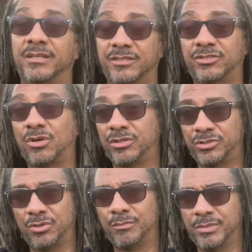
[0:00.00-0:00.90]
to start
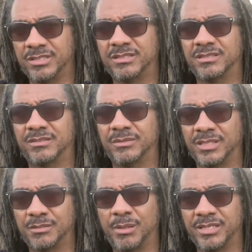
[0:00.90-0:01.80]
your own business with
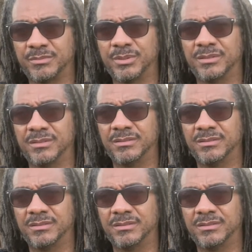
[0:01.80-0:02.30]
this placement.